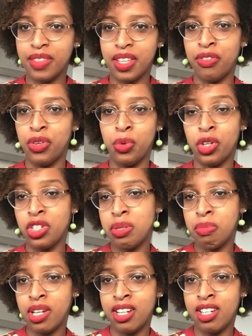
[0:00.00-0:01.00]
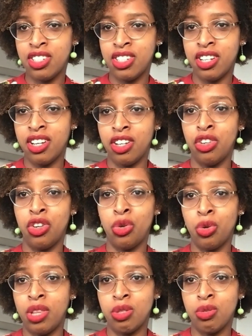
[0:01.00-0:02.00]
If you want to be an engineer and you
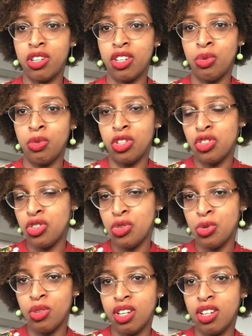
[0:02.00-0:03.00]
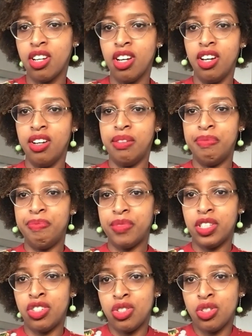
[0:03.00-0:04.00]
know that's what you want to do, then
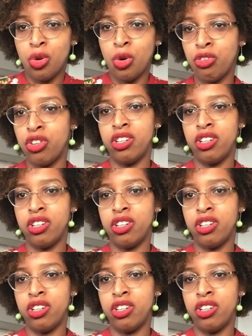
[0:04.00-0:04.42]
just go for